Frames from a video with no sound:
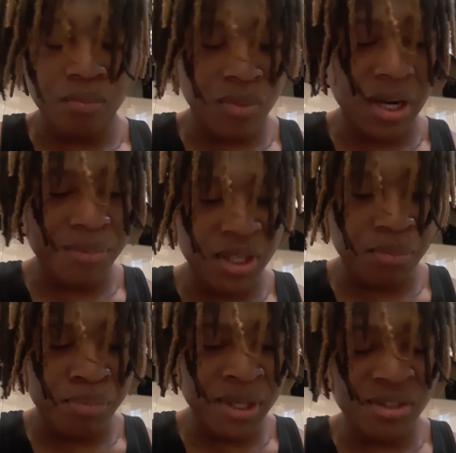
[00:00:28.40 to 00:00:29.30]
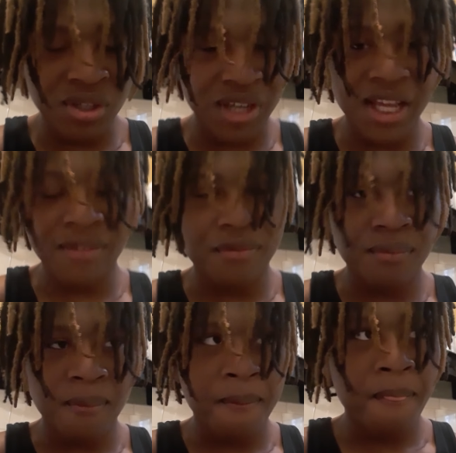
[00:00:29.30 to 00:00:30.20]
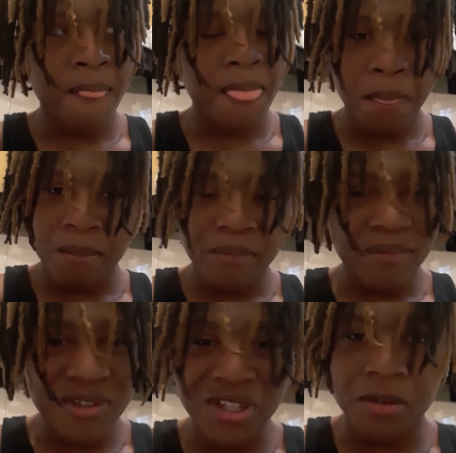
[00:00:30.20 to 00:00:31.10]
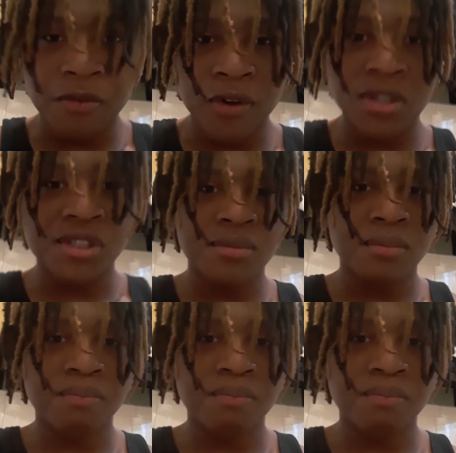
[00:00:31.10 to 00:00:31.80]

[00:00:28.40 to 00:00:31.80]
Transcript: But I mean, pit your life you know, first